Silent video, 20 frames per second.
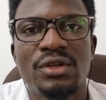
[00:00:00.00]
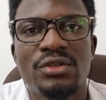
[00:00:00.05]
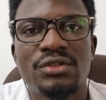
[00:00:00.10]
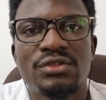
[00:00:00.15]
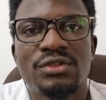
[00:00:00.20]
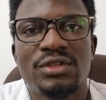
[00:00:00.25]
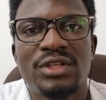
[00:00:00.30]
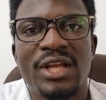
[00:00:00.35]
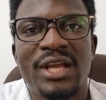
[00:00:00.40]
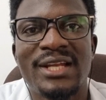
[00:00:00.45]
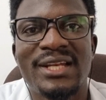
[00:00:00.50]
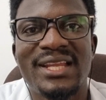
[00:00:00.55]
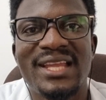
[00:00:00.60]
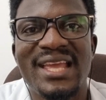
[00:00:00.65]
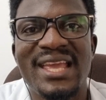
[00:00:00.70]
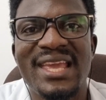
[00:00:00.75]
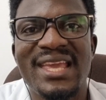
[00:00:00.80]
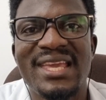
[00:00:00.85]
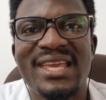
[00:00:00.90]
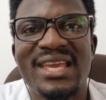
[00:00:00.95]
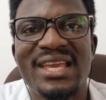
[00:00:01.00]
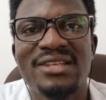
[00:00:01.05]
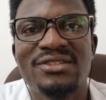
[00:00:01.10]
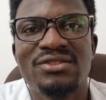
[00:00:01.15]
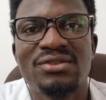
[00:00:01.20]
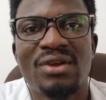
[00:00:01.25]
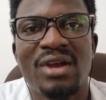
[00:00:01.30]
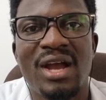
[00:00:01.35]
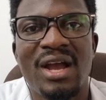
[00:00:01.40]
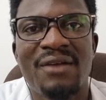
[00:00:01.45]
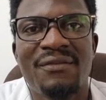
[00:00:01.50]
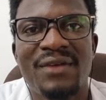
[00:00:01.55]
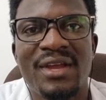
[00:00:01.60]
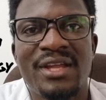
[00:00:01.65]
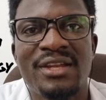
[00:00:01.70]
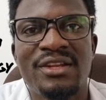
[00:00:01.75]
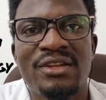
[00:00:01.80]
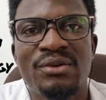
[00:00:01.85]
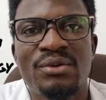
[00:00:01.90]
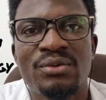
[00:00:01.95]
so that in case you have
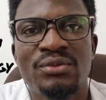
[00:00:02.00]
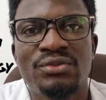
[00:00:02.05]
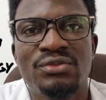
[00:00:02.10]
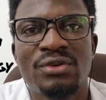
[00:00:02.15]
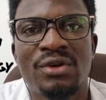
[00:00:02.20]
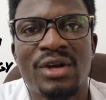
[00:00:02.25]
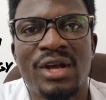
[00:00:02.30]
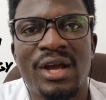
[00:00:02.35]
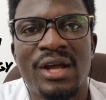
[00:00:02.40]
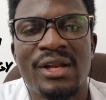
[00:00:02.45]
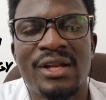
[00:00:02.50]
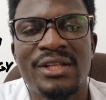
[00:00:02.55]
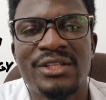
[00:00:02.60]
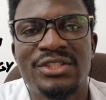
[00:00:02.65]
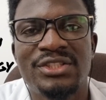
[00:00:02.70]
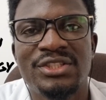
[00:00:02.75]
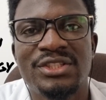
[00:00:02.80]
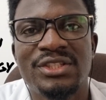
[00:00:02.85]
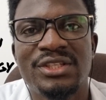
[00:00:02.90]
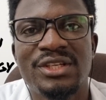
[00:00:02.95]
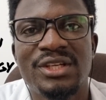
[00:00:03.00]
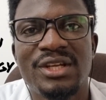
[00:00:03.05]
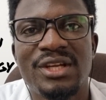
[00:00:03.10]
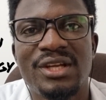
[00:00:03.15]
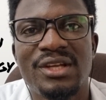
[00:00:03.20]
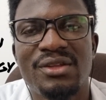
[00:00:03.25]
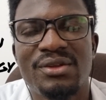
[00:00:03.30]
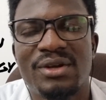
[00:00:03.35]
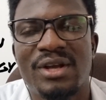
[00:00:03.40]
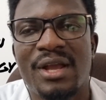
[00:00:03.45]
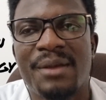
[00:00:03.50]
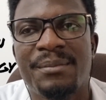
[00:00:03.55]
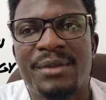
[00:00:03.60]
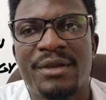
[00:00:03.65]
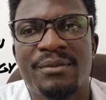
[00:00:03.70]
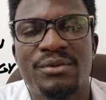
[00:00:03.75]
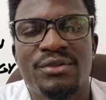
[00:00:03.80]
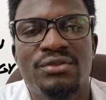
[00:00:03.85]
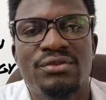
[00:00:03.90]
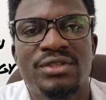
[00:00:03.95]
any known drug allergy, you can be
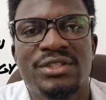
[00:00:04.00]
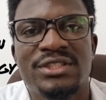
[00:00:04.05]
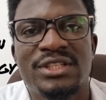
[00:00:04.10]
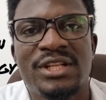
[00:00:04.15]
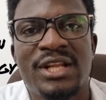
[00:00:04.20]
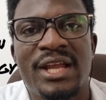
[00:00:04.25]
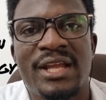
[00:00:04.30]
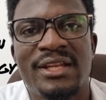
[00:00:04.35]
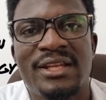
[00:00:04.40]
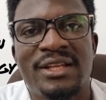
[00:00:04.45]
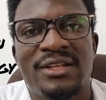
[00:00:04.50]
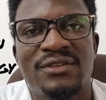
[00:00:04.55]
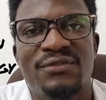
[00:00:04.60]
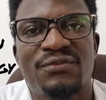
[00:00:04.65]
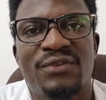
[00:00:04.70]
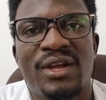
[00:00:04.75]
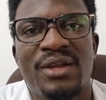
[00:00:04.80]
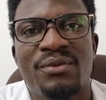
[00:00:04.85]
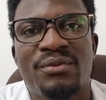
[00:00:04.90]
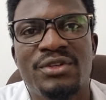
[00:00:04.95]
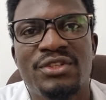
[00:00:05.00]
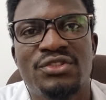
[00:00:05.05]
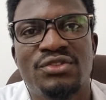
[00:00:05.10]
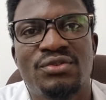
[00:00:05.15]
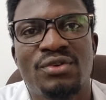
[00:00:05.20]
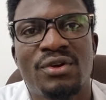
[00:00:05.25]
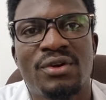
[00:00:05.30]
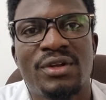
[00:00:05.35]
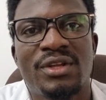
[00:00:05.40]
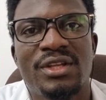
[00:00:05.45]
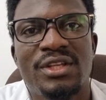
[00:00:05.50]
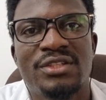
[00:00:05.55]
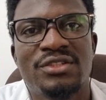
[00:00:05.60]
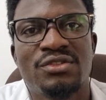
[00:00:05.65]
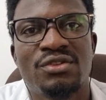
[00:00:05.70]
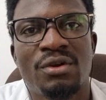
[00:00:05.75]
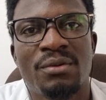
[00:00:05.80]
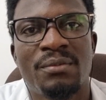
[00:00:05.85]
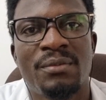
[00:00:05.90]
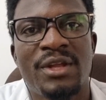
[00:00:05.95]
able to easily identify which drug is
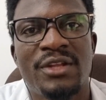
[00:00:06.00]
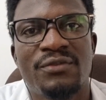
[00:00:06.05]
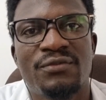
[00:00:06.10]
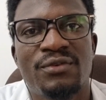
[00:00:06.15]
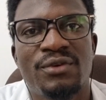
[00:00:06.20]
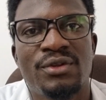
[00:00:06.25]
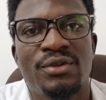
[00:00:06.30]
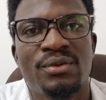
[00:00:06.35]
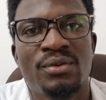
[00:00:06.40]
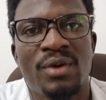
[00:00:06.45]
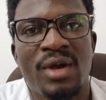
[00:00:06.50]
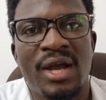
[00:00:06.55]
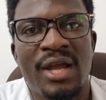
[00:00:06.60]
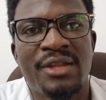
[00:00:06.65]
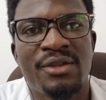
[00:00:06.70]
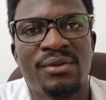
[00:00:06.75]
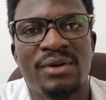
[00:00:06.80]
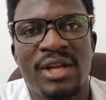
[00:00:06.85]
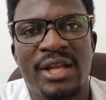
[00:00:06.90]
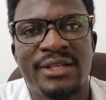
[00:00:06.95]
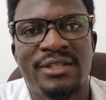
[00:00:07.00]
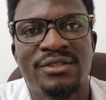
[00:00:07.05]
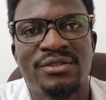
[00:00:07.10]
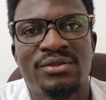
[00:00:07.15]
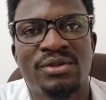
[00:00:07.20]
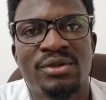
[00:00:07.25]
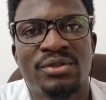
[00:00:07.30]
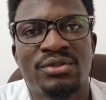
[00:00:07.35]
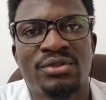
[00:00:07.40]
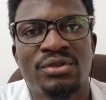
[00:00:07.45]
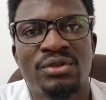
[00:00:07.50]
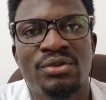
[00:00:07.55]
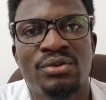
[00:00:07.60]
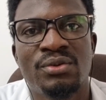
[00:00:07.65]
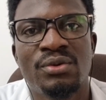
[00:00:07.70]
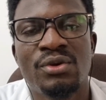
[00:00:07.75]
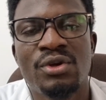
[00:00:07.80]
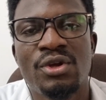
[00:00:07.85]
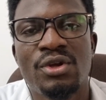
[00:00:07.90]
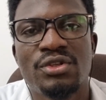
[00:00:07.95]
not meant for you, and you let the doctor
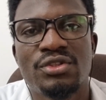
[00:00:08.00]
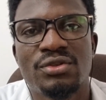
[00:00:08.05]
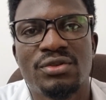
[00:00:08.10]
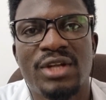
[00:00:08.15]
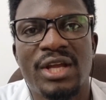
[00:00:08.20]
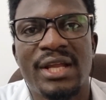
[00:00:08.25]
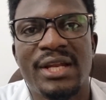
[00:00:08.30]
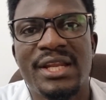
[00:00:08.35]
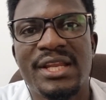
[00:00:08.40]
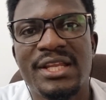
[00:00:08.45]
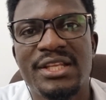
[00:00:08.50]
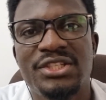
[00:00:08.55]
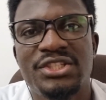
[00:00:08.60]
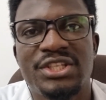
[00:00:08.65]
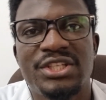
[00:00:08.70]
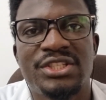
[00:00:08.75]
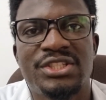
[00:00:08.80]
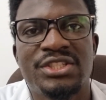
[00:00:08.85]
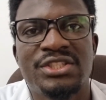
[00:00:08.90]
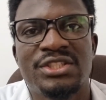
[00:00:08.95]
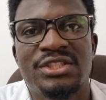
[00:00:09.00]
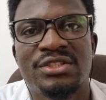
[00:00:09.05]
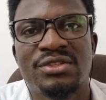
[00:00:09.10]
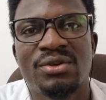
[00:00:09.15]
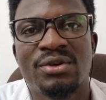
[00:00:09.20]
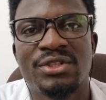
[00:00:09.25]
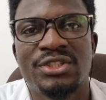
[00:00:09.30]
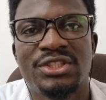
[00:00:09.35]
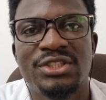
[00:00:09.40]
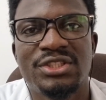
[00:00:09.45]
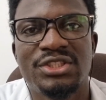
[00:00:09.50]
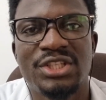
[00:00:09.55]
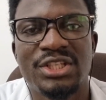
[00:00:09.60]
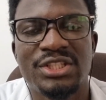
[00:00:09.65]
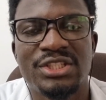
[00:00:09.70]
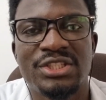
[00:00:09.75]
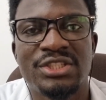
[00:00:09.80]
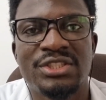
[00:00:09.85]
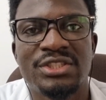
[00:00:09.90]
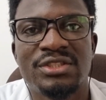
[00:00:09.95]
know so that he changes it or she
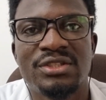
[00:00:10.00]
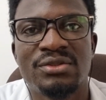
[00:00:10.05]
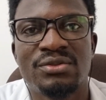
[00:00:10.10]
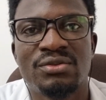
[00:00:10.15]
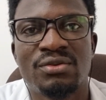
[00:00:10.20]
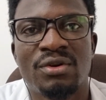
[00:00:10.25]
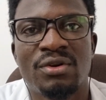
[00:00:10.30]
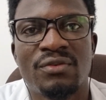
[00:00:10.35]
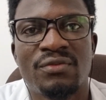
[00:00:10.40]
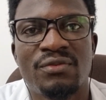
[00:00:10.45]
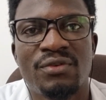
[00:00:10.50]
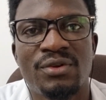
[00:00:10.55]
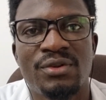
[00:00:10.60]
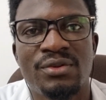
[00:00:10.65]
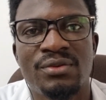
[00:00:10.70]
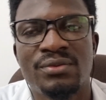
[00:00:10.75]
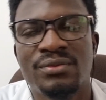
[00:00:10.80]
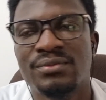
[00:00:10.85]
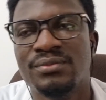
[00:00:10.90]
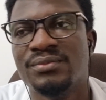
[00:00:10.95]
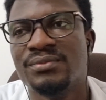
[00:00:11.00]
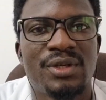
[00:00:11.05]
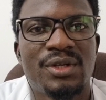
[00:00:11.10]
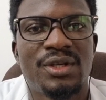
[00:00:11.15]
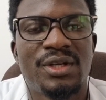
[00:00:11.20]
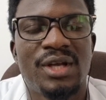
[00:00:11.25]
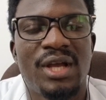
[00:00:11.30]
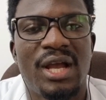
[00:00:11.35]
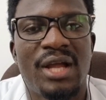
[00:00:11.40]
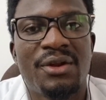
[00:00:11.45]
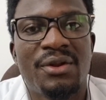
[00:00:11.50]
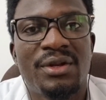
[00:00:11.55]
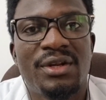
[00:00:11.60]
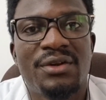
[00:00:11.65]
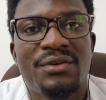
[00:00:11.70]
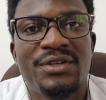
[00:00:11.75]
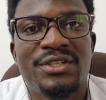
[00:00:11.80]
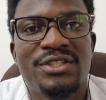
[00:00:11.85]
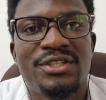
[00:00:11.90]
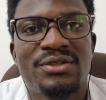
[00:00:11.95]
changes the drug for you. Another
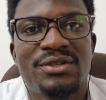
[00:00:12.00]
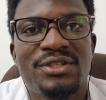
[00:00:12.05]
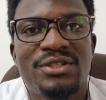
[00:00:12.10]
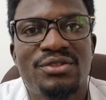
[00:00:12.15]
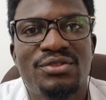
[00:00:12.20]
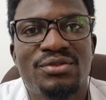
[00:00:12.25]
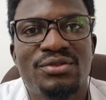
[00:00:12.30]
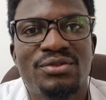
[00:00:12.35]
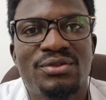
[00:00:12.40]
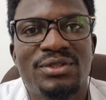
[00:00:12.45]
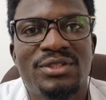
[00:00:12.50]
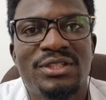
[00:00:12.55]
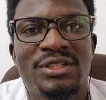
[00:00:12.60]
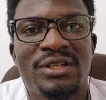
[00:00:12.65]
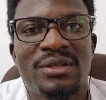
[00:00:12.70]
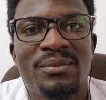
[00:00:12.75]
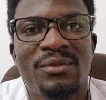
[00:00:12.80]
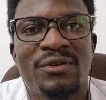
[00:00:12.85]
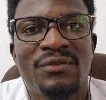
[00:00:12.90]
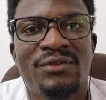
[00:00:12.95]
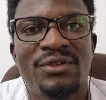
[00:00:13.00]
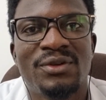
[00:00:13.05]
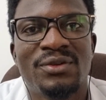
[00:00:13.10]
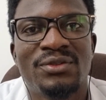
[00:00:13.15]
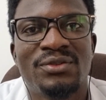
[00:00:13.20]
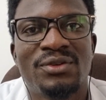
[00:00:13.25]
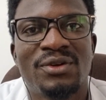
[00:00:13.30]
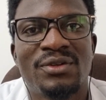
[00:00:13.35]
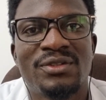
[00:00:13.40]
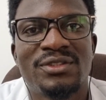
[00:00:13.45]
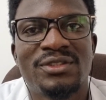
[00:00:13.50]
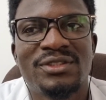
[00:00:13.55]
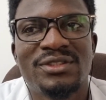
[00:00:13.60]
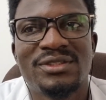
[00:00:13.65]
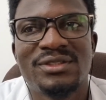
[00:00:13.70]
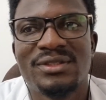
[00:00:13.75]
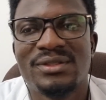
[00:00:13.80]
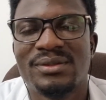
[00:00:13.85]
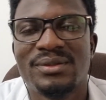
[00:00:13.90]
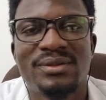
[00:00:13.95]
reason you need to know the name of your drugs
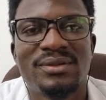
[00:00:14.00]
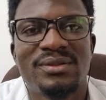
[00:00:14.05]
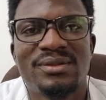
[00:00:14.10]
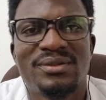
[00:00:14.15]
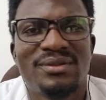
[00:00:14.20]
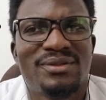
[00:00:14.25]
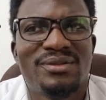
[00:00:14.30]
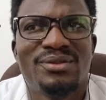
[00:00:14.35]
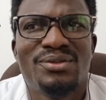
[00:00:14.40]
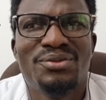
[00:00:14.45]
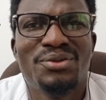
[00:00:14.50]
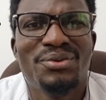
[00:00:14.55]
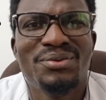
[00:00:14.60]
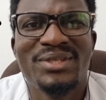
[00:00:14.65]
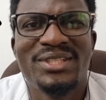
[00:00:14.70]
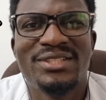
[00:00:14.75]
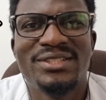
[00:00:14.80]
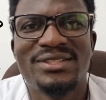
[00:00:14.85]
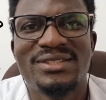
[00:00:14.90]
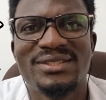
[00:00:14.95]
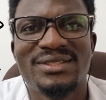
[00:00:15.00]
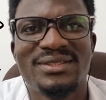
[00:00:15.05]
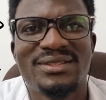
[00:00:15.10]
is know it.